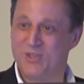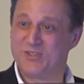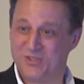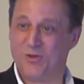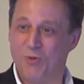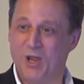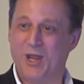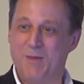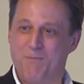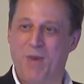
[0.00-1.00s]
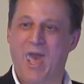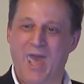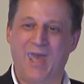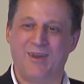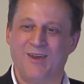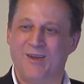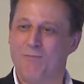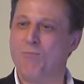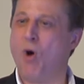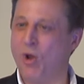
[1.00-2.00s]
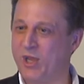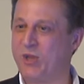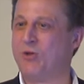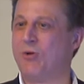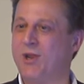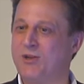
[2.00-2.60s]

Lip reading: This is a really bad molecule,